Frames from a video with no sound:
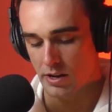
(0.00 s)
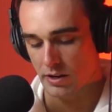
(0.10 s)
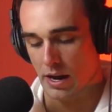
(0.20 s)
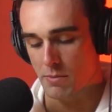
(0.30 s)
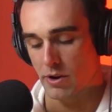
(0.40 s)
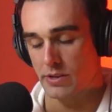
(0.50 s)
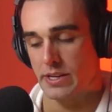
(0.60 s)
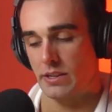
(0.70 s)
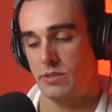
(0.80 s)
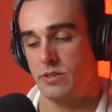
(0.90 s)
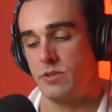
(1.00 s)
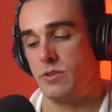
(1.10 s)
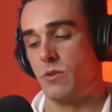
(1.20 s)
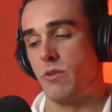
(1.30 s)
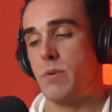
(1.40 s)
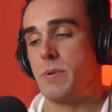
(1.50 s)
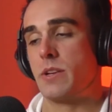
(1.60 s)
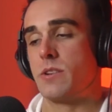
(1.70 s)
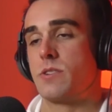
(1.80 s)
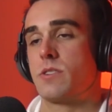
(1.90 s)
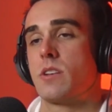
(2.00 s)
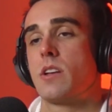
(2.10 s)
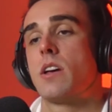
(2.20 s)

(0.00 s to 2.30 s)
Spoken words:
come on and tell us your story, because